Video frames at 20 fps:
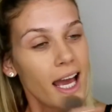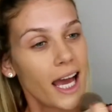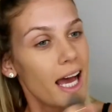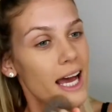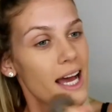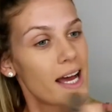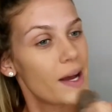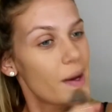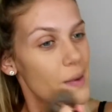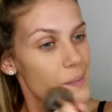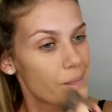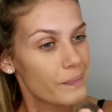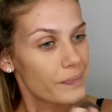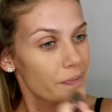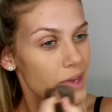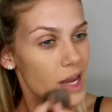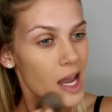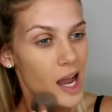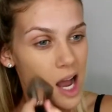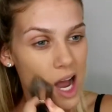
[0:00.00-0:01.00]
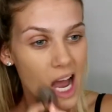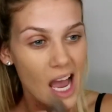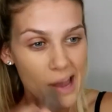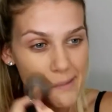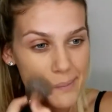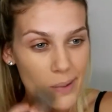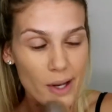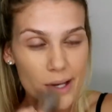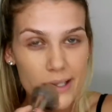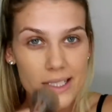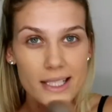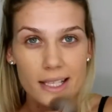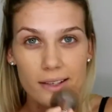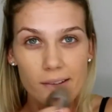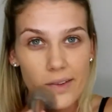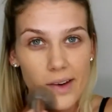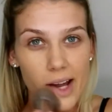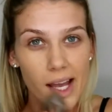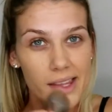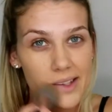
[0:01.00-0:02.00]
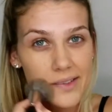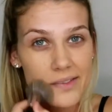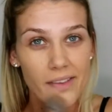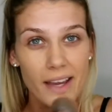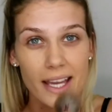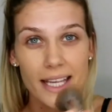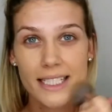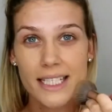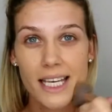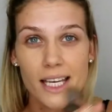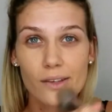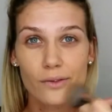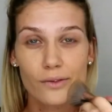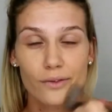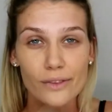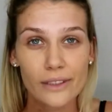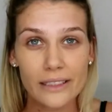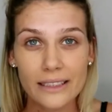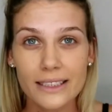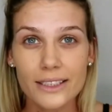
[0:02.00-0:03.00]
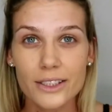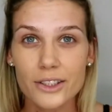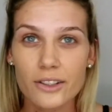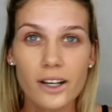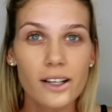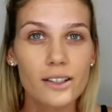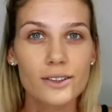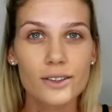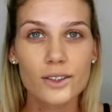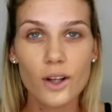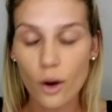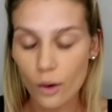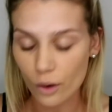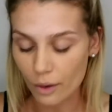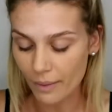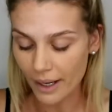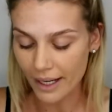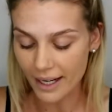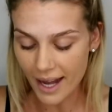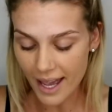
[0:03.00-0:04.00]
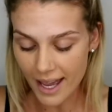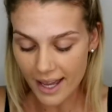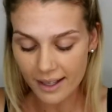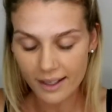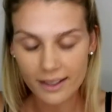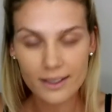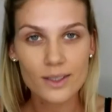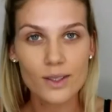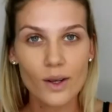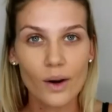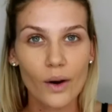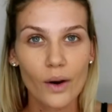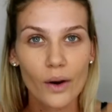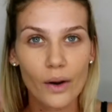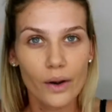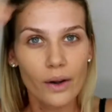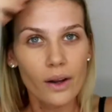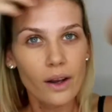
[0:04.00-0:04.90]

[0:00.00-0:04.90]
I personally find that fake tan really struggles to hold on my neck, so